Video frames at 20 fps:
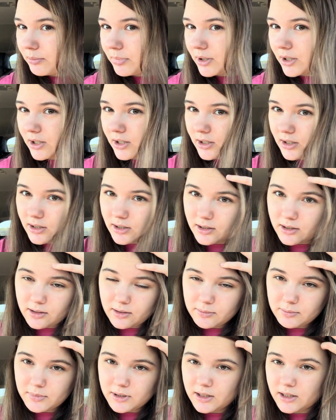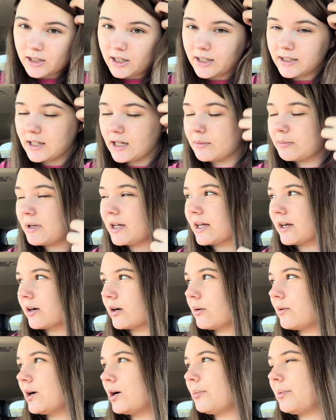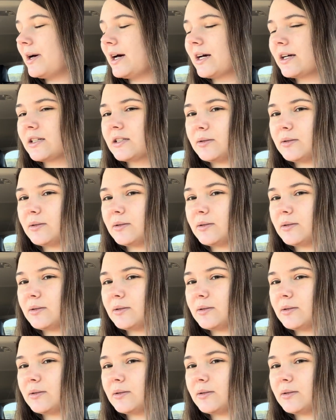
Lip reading: but I dyed my hair a while back